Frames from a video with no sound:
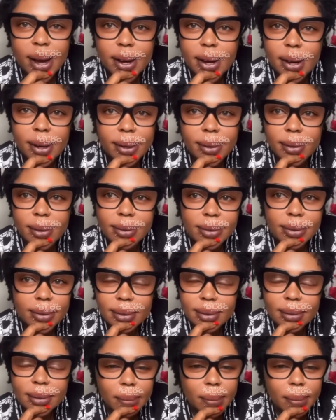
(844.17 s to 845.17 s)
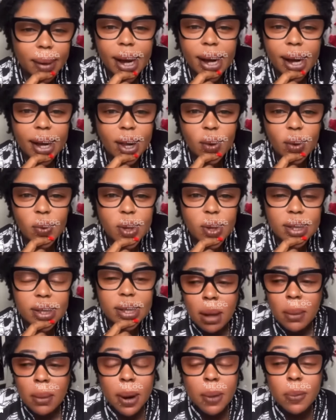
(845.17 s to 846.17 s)
uncle was
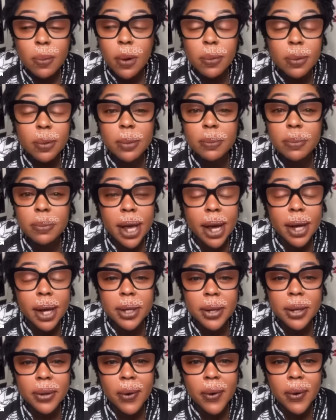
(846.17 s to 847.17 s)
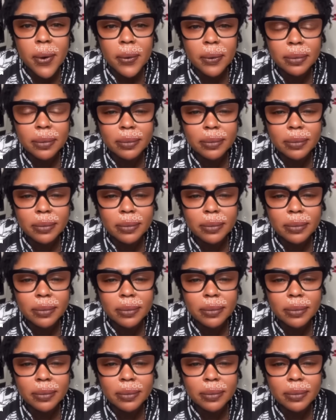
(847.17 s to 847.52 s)
my problem be anyhow.